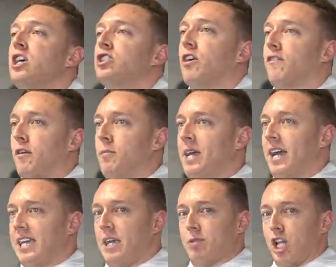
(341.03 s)
So for me,
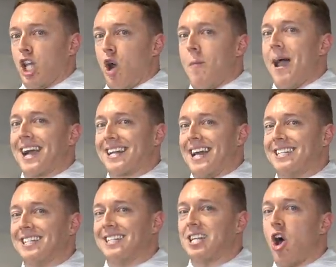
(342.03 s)
I keep the low back
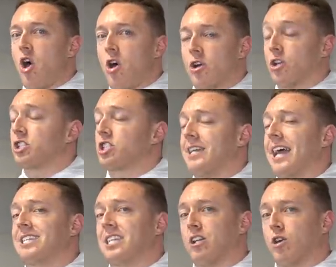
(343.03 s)
nice and tall, ergs
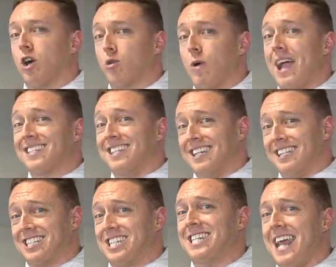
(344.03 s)
nice and erect and
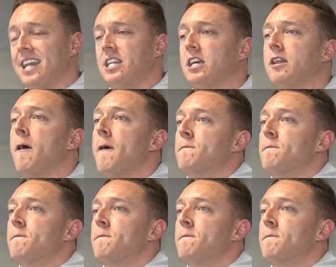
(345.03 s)
extended,